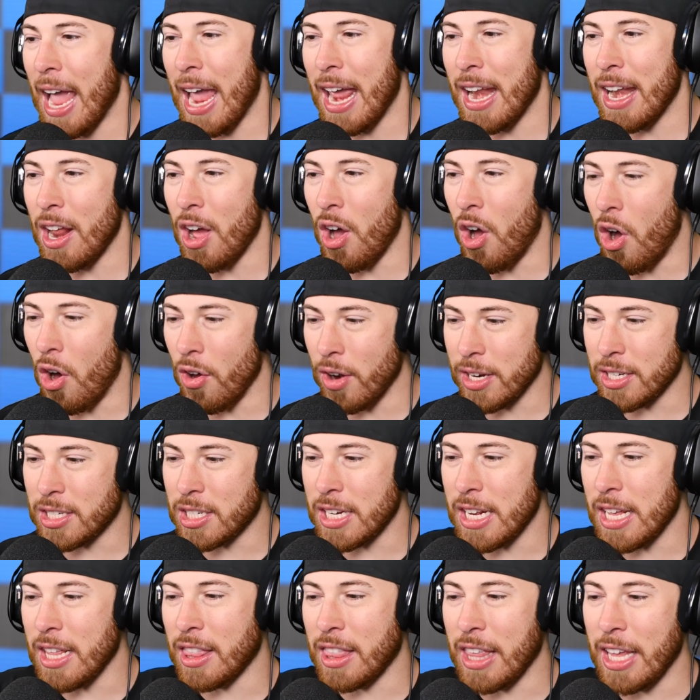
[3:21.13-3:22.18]
And
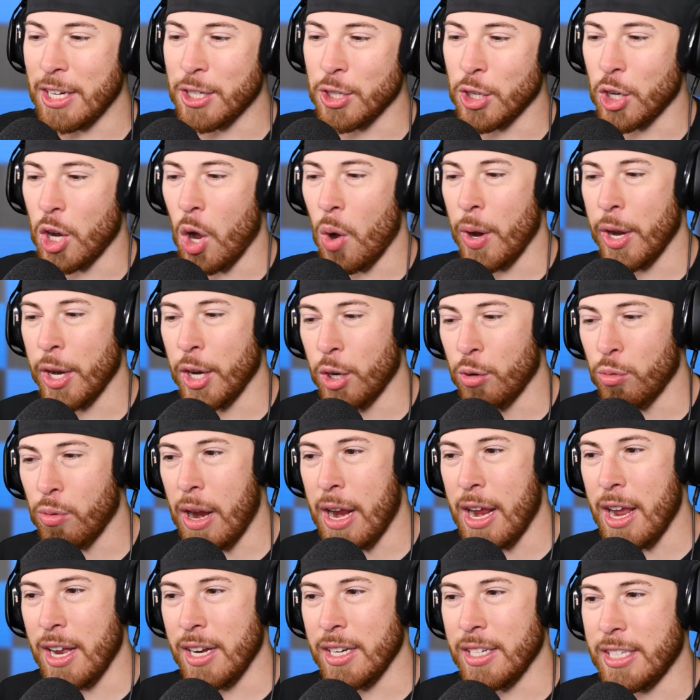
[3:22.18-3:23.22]
honestly, things are going
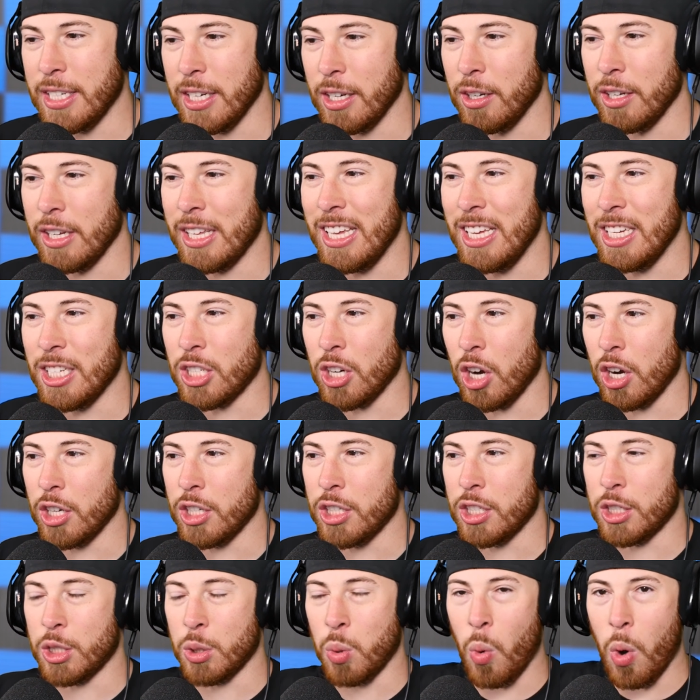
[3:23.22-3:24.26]
great until he
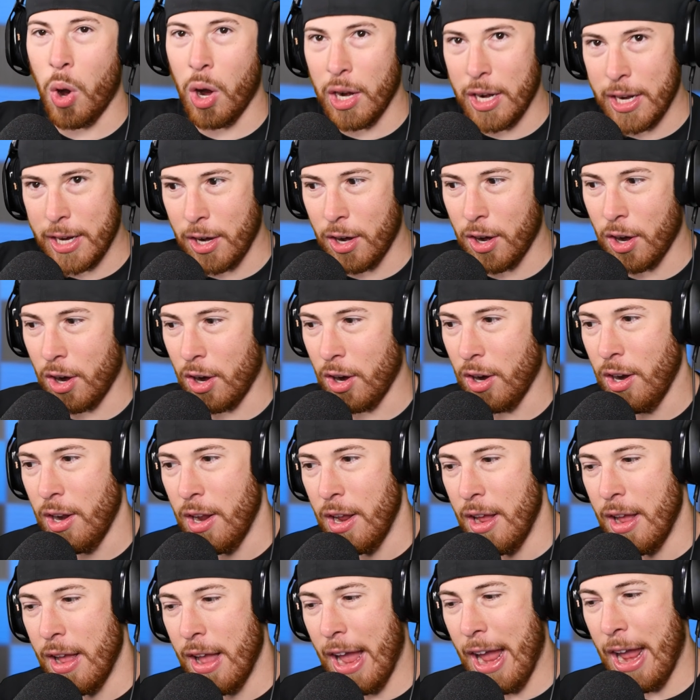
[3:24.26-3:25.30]
starts twirling her.
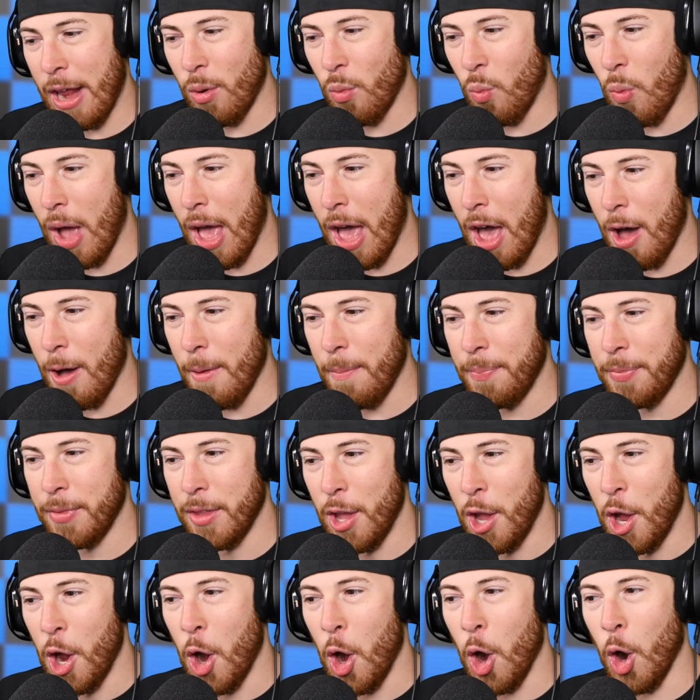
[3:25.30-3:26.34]
And, well,
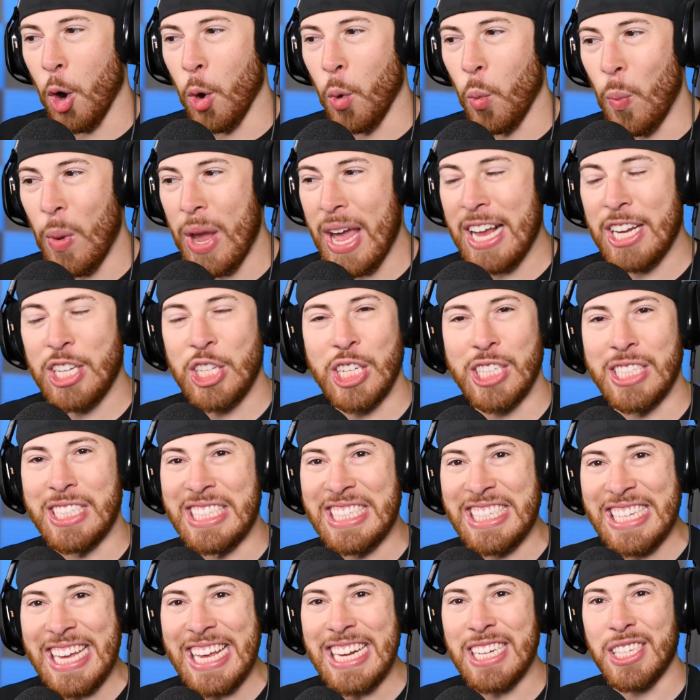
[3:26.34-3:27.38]
her wig just
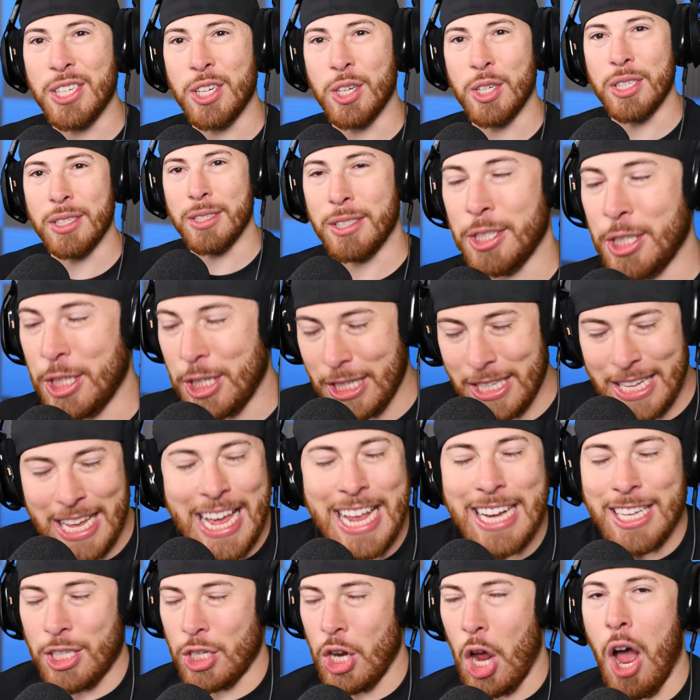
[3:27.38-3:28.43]
yeets, her,
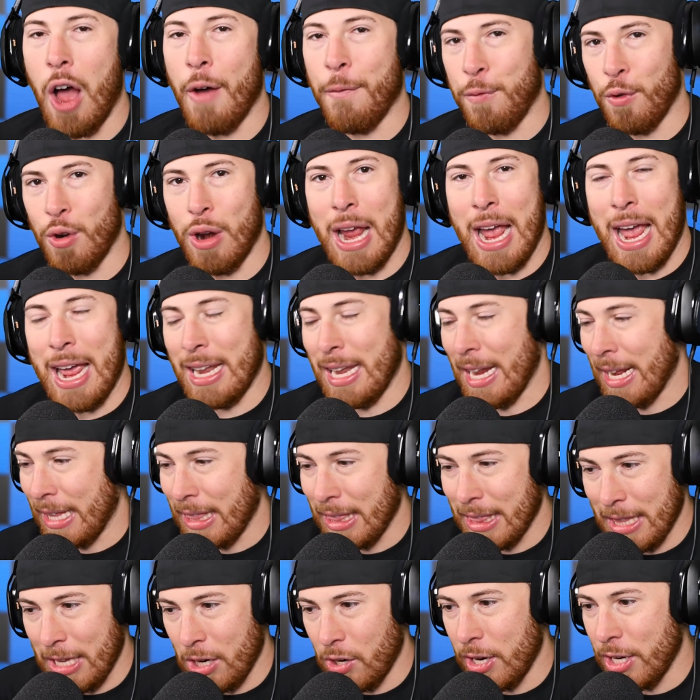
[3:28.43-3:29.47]
yeets off her head. Like,
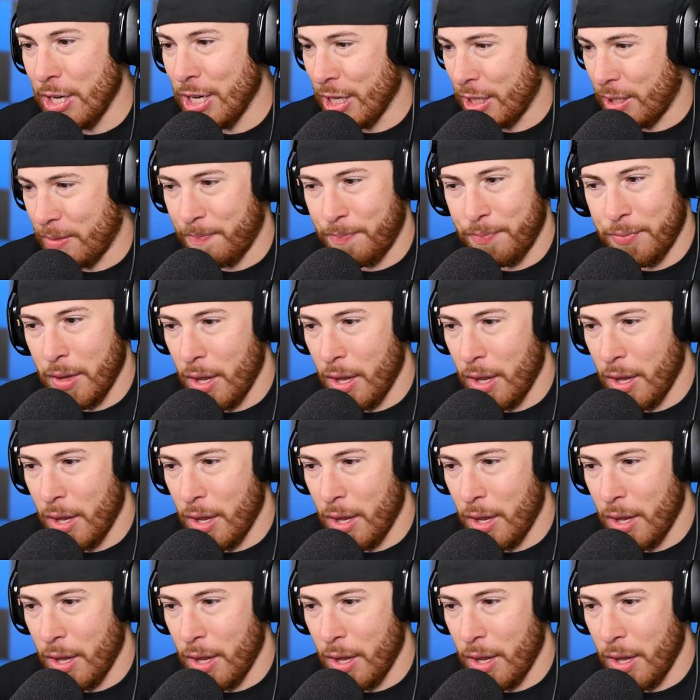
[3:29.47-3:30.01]
literally just